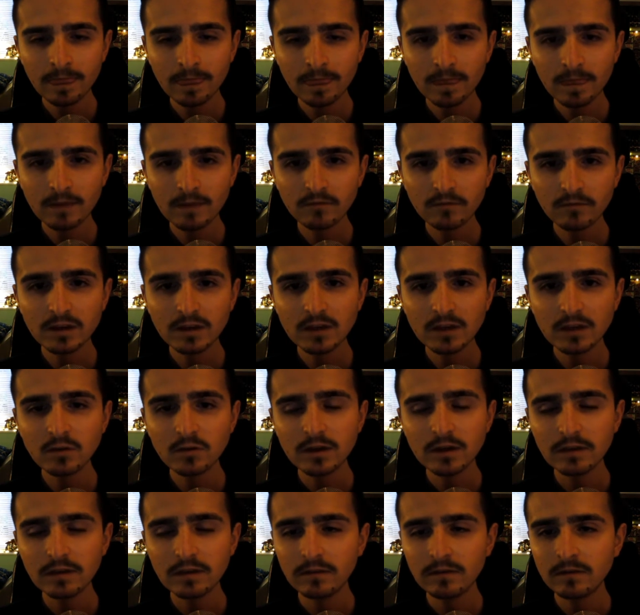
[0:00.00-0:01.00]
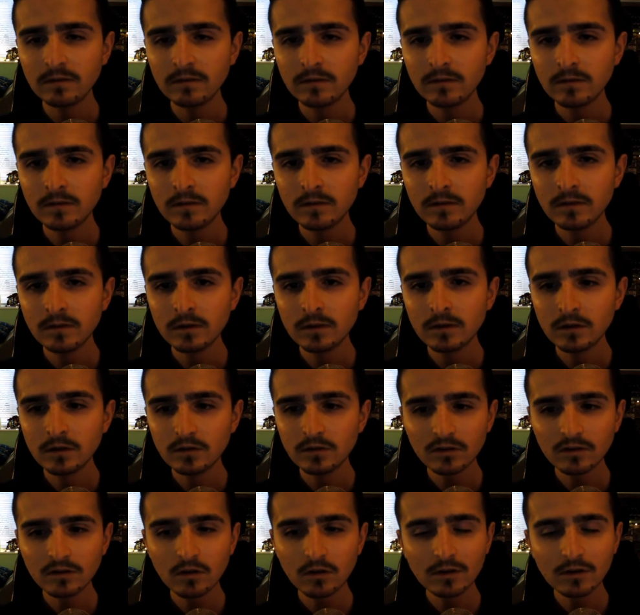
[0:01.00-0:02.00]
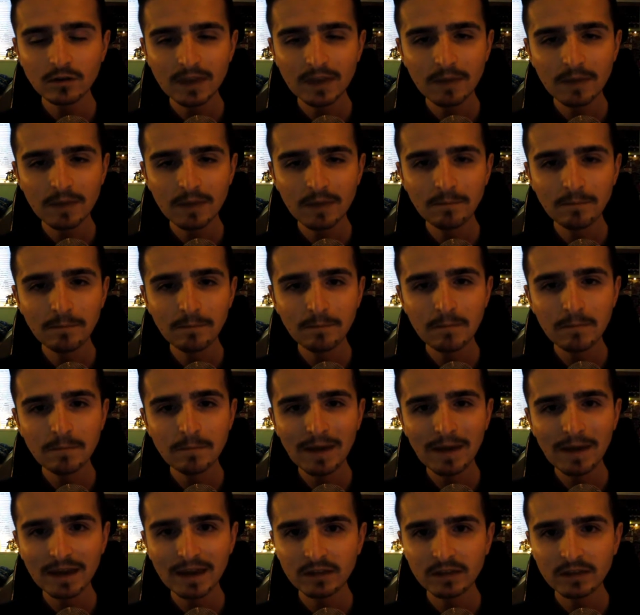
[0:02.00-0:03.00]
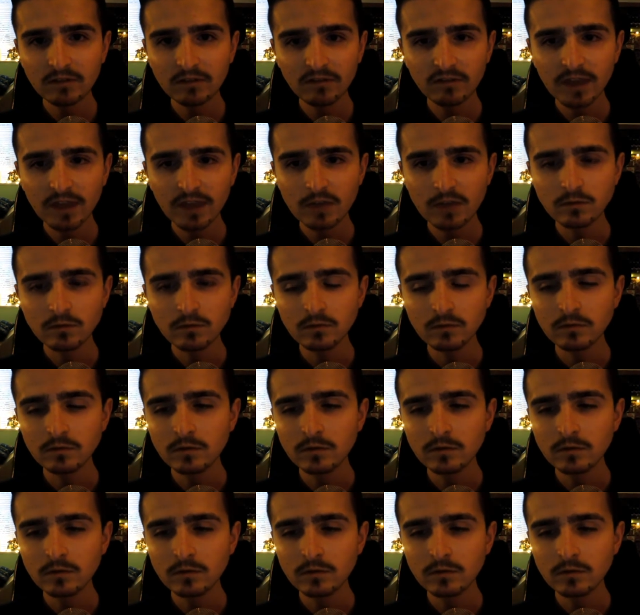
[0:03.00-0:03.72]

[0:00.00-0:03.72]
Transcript: it's really annoying, because I can't get back into the schedule,